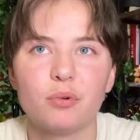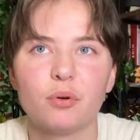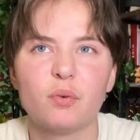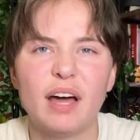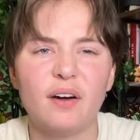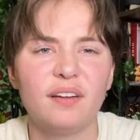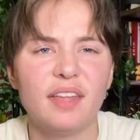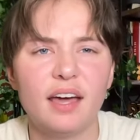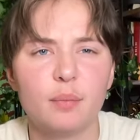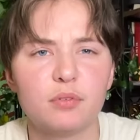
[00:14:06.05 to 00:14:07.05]
but how could
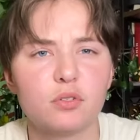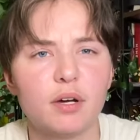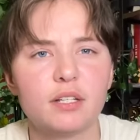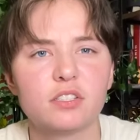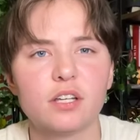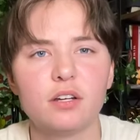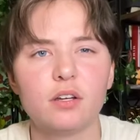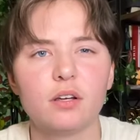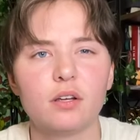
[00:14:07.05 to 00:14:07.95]
that happen twice? And